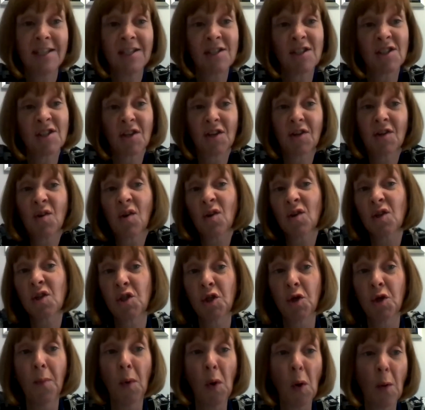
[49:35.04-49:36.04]
it's just going to cost
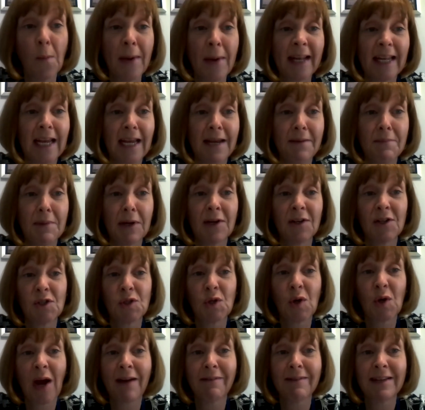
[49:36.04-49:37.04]
you more money because
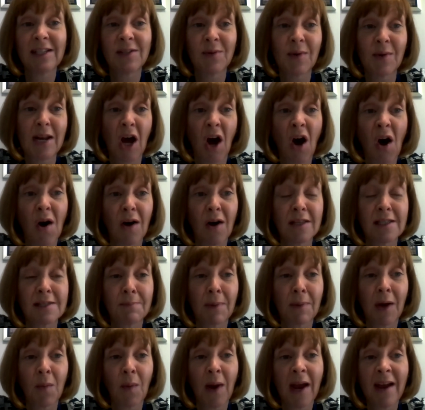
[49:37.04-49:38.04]
you're having to enhance
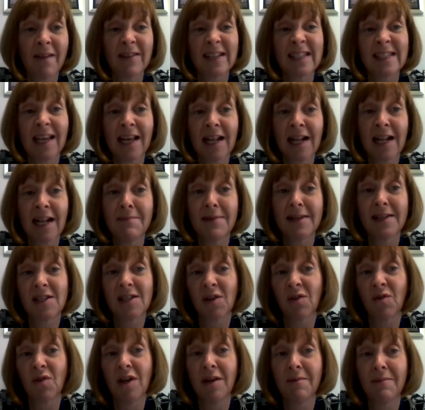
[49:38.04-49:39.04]
by way of a settlement
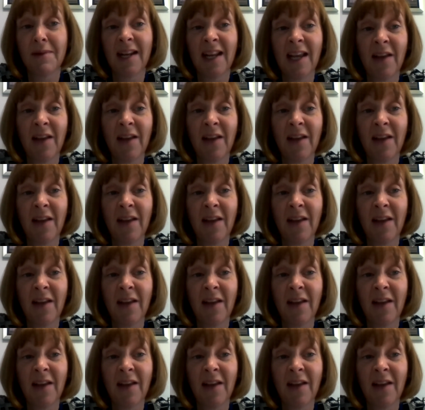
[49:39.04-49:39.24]
agreement.